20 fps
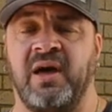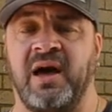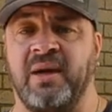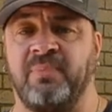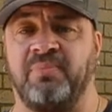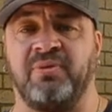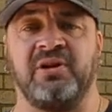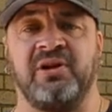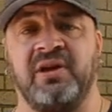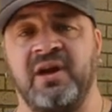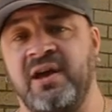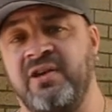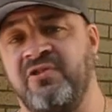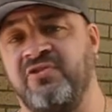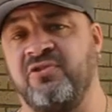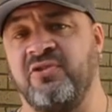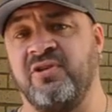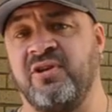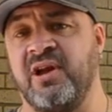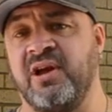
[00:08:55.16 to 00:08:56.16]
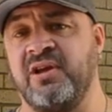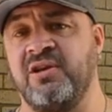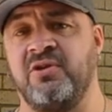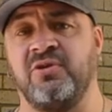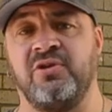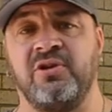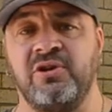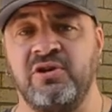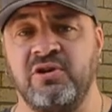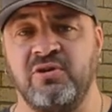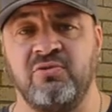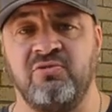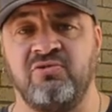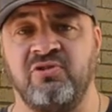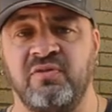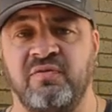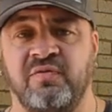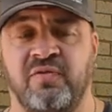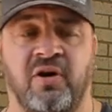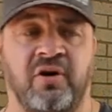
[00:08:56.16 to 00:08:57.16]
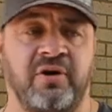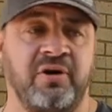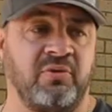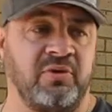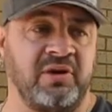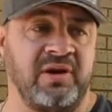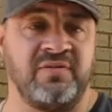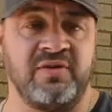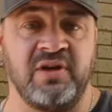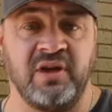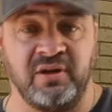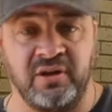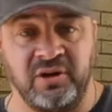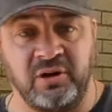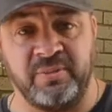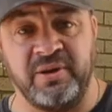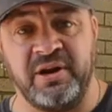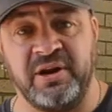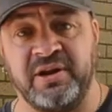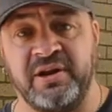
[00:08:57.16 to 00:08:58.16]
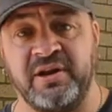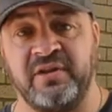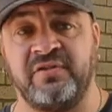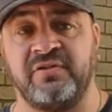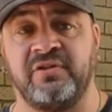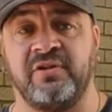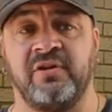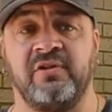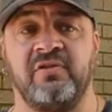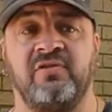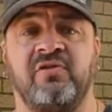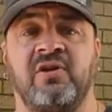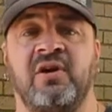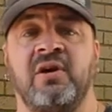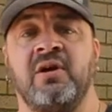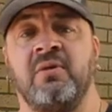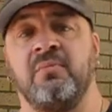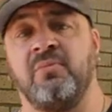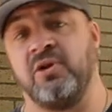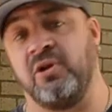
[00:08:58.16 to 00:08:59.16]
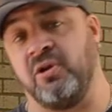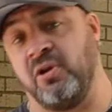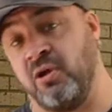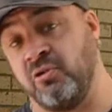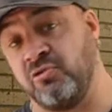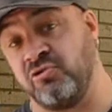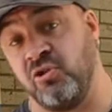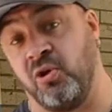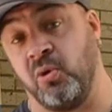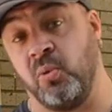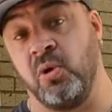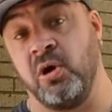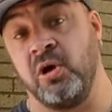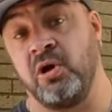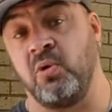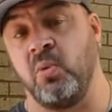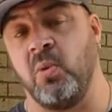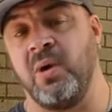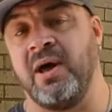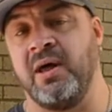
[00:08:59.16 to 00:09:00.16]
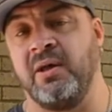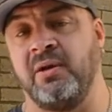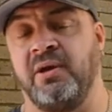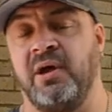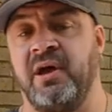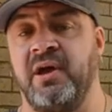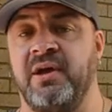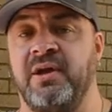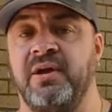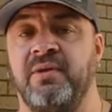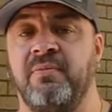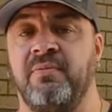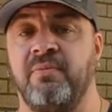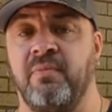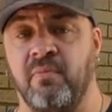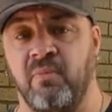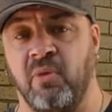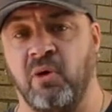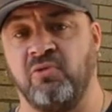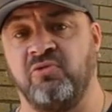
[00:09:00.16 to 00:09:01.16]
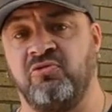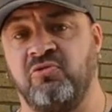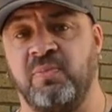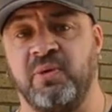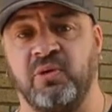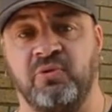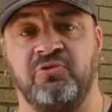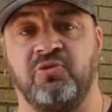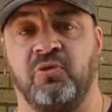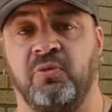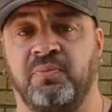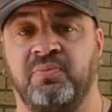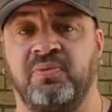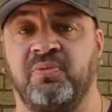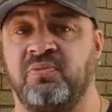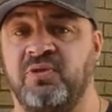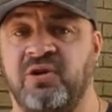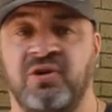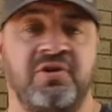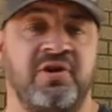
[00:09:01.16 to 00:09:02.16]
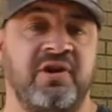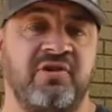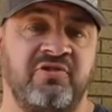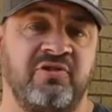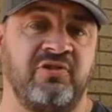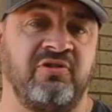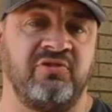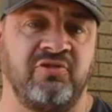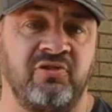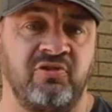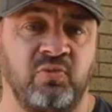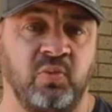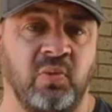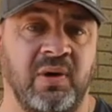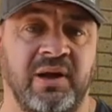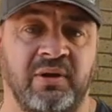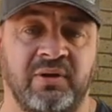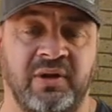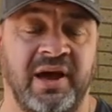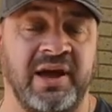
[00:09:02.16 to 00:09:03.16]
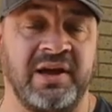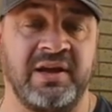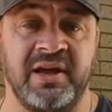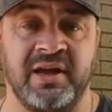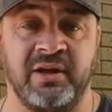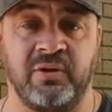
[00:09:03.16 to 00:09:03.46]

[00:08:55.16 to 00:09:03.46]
application that you're going to use it for. It will give you a little bit of distance, but it'll also work well in most built up conditions as well, like